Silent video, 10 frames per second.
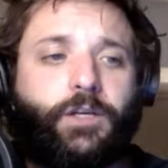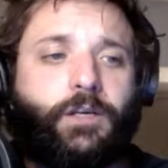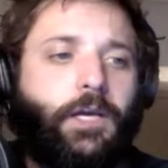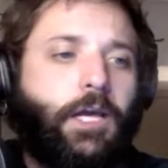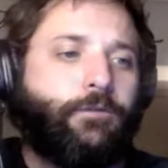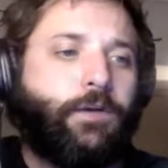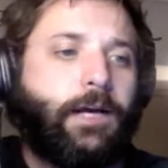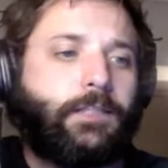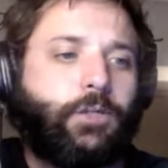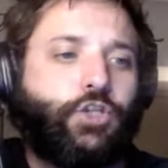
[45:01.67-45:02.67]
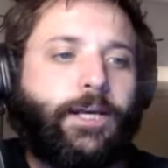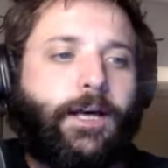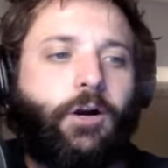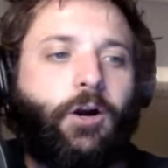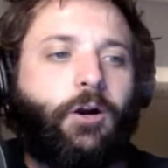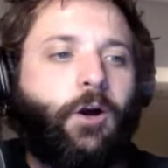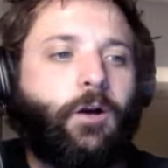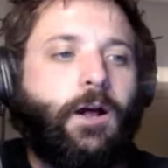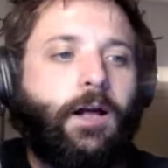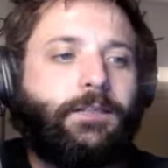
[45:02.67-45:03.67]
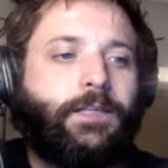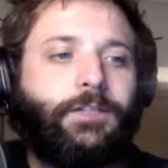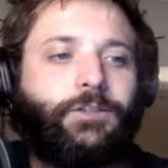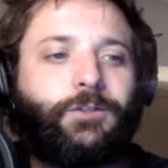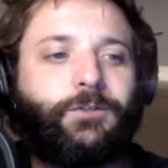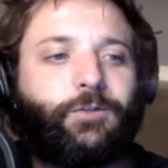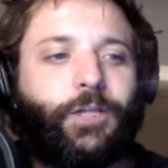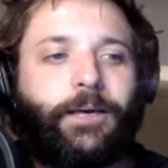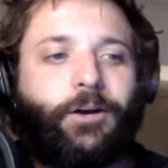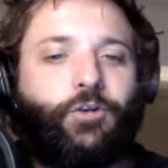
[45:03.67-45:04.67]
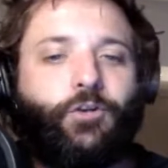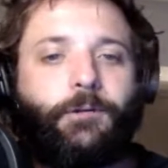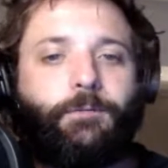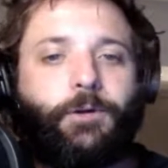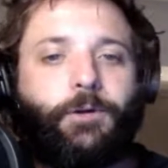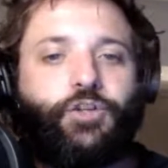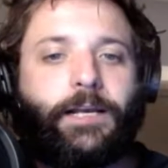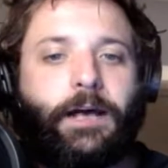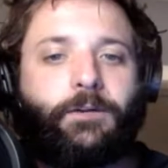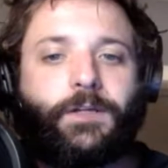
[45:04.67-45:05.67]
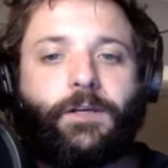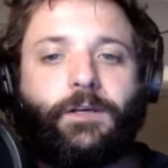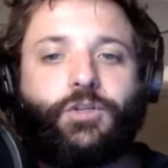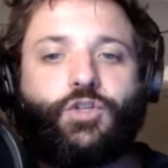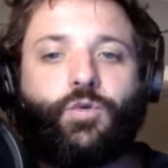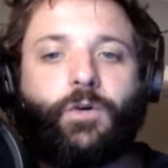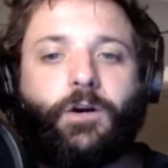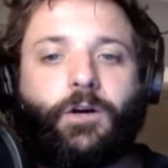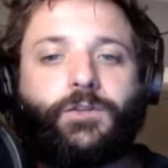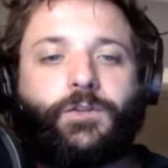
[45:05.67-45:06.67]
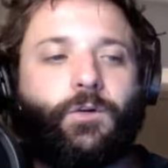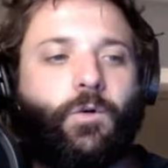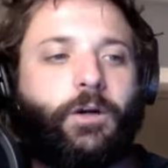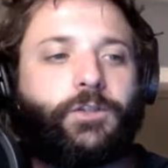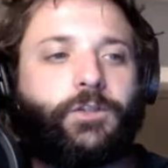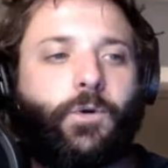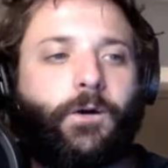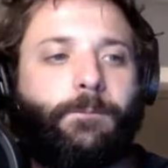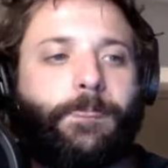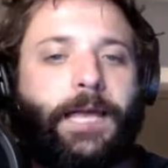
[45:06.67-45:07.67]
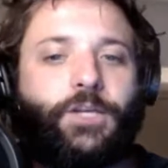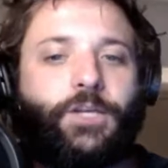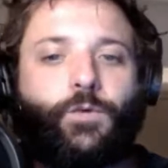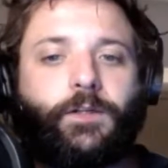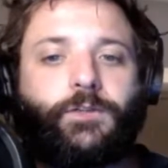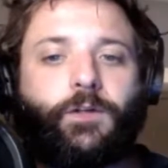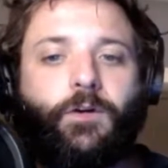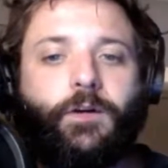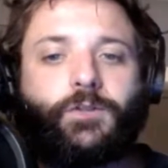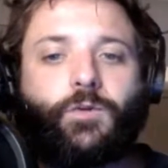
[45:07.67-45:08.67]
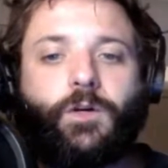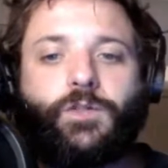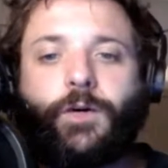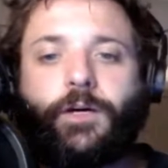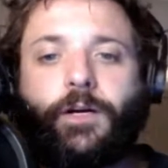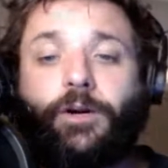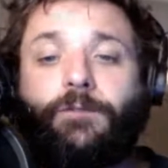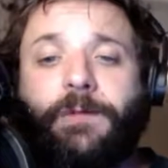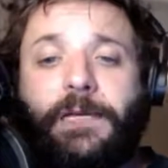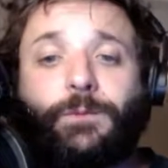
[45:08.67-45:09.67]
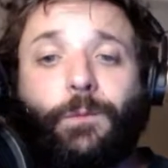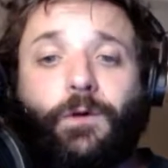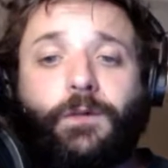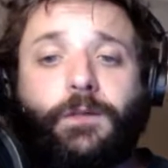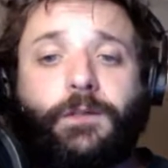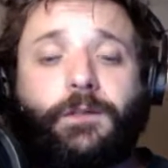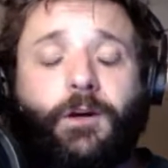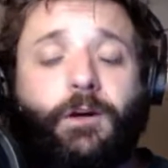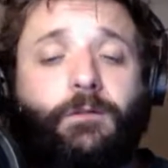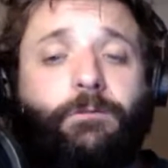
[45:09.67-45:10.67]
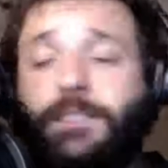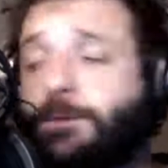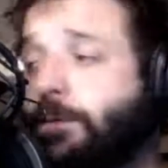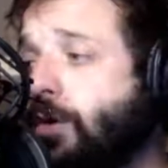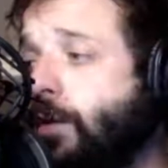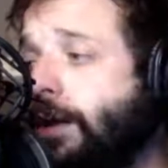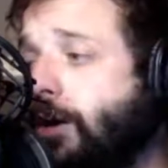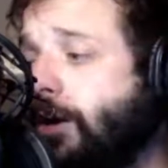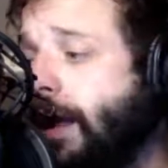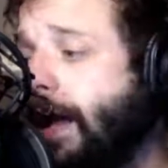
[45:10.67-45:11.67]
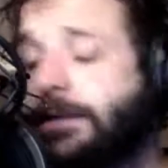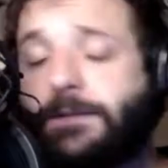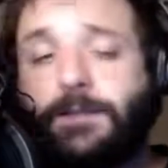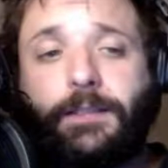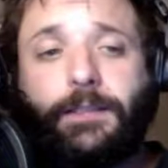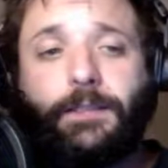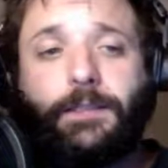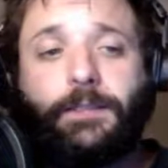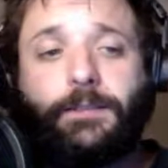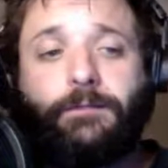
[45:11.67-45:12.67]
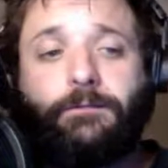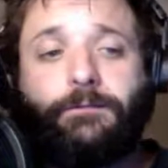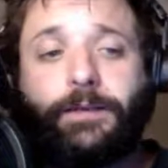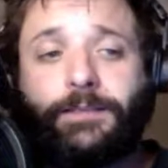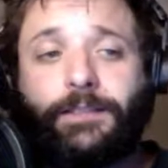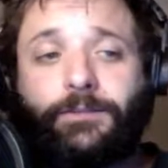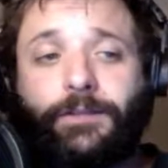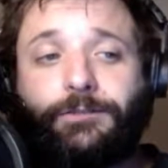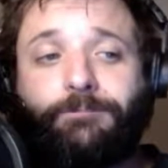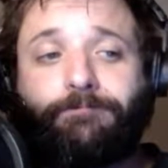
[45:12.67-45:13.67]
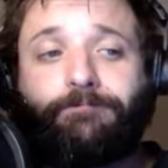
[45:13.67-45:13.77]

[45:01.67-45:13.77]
If you guys want to check out our content, check out our group. Go check out Join Our Circle at Join Our Circle on Twitter and on Facebook. On Facebook, we are at Fantasy Intervention.